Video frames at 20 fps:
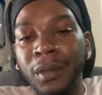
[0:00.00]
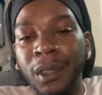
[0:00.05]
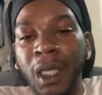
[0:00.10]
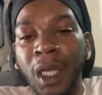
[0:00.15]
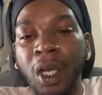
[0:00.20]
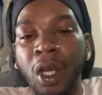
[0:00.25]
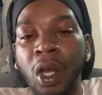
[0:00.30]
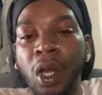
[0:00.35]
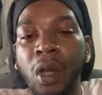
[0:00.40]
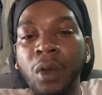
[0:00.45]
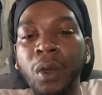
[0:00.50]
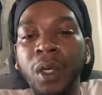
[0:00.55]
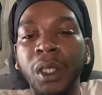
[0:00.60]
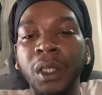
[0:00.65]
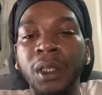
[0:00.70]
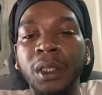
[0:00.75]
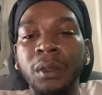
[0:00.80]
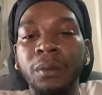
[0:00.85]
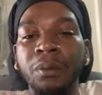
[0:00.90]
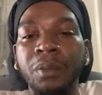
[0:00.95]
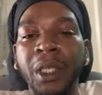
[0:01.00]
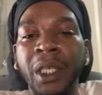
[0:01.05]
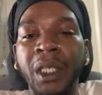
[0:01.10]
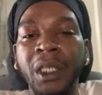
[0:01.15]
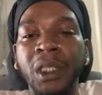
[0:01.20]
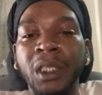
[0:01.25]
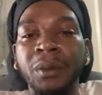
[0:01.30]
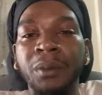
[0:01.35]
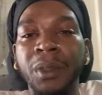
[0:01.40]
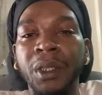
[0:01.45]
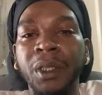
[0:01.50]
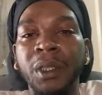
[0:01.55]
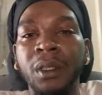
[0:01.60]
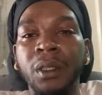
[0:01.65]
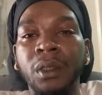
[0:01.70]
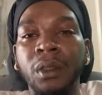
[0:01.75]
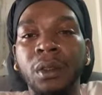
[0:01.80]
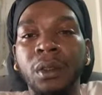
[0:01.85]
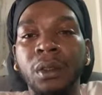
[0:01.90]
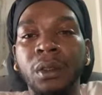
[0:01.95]
not always the best,
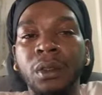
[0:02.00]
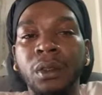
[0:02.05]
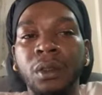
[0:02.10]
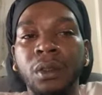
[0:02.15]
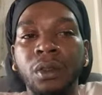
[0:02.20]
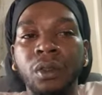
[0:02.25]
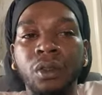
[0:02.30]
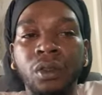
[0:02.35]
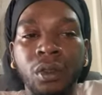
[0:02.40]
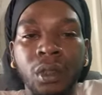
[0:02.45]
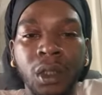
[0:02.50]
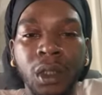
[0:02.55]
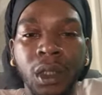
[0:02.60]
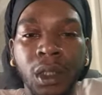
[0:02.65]
but